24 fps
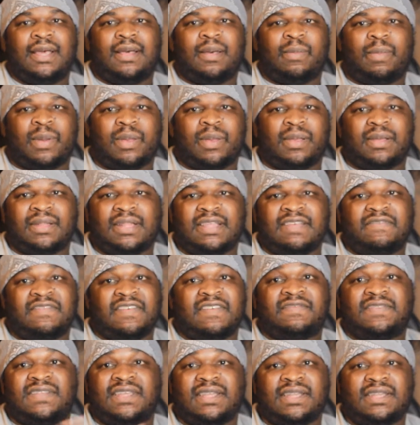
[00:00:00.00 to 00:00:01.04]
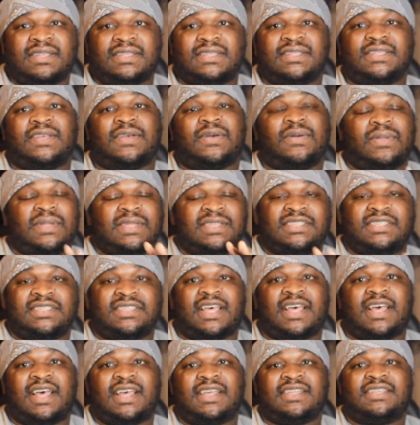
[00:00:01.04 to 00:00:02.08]
Apparently, 15 is the only
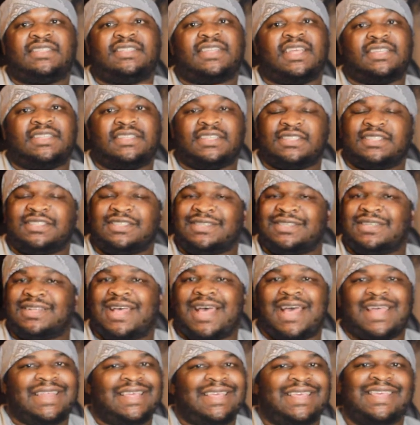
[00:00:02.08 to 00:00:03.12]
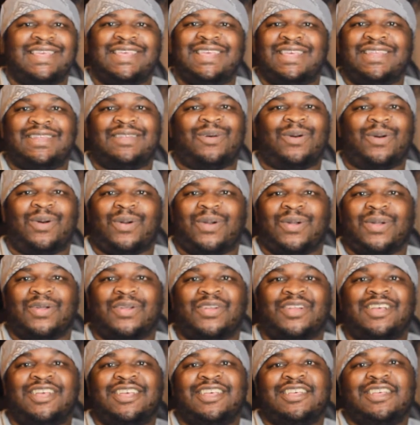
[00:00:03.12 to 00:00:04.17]
size that does not hit hard
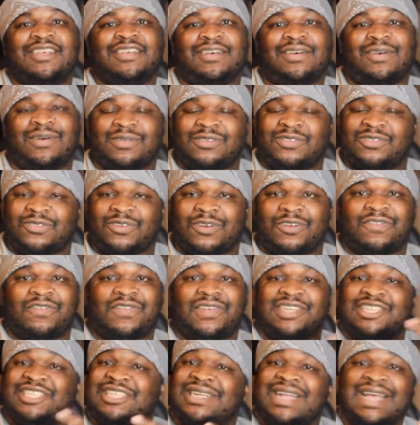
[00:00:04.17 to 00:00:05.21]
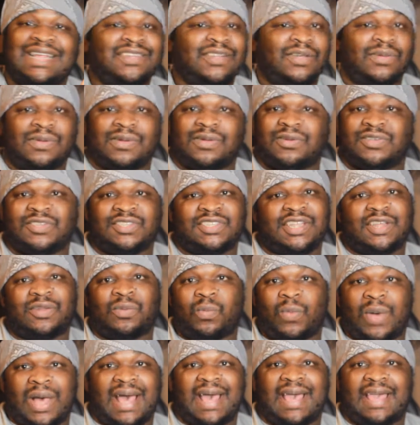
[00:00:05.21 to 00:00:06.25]
on Starfish, and I don't understand
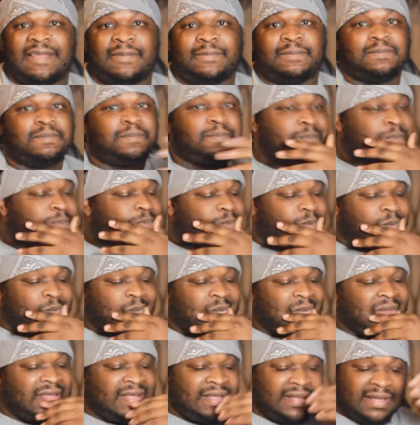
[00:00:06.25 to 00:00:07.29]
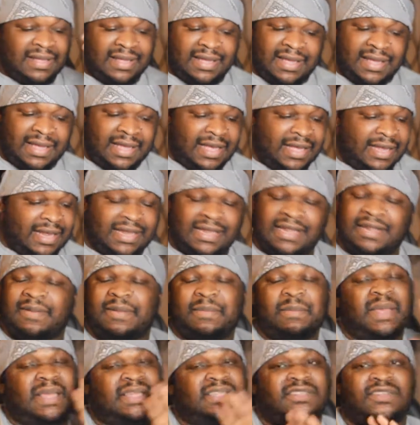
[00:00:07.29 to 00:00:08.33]
why. It
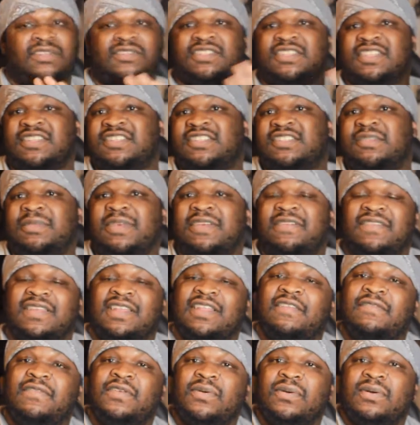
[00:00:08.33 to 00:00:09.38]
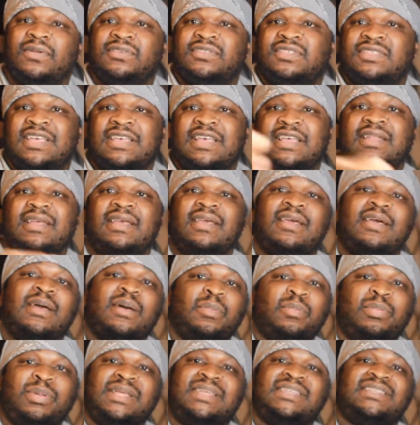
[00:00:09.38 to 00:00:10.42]
makes no sense to me. If any of you understand,
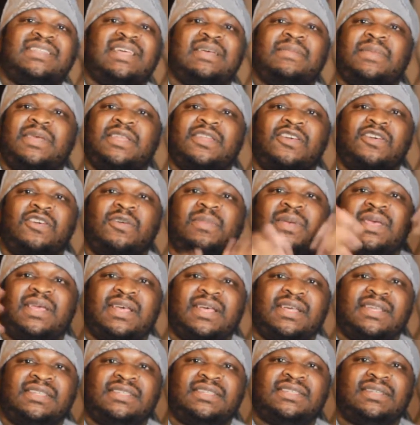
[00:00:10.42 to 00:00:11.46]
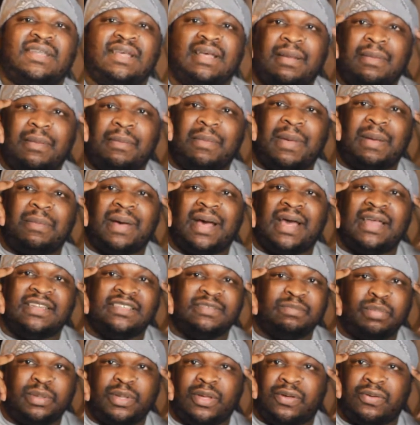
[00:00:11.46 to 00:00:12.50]
please let me know because my mind is
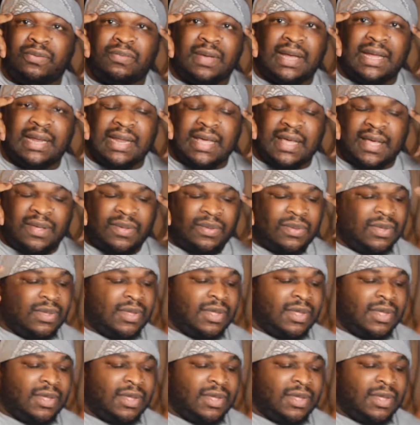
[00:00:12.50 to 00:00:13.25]
blown right now.